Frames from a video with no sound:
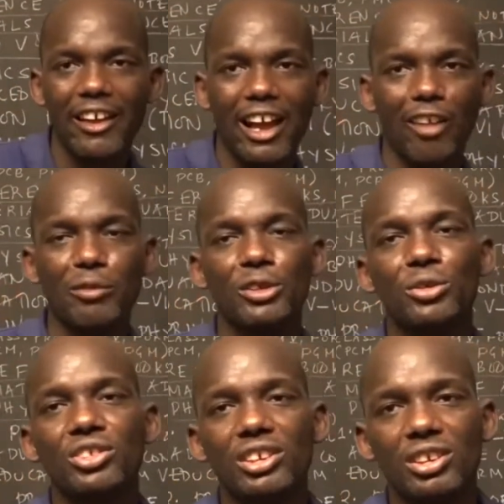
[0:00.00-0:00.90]
I've been
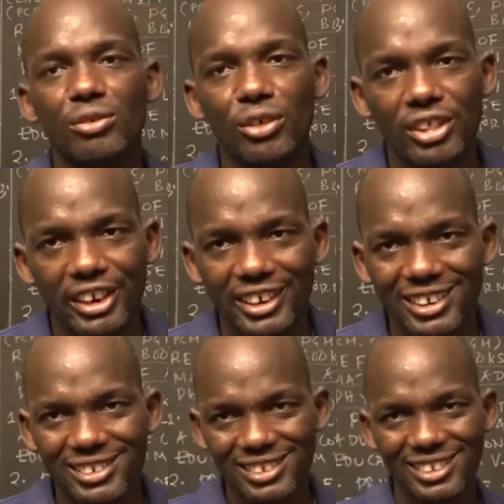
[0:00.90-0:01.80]
using it for 3
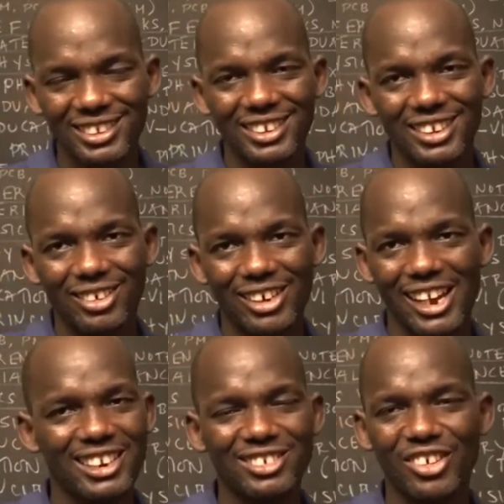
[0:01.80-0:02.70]
years,
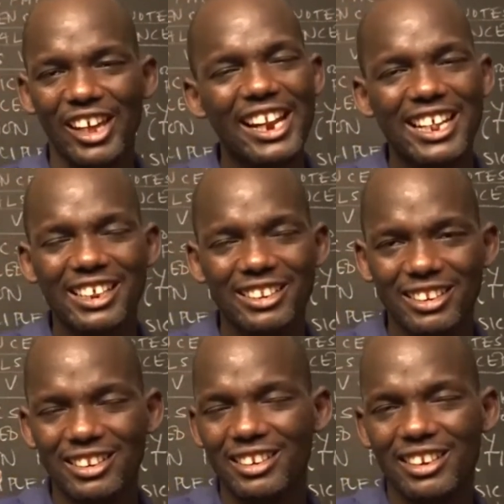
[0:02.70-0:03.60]
and no
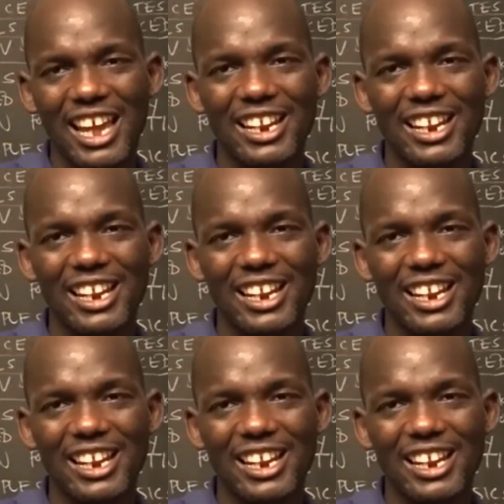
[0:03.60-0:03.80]
any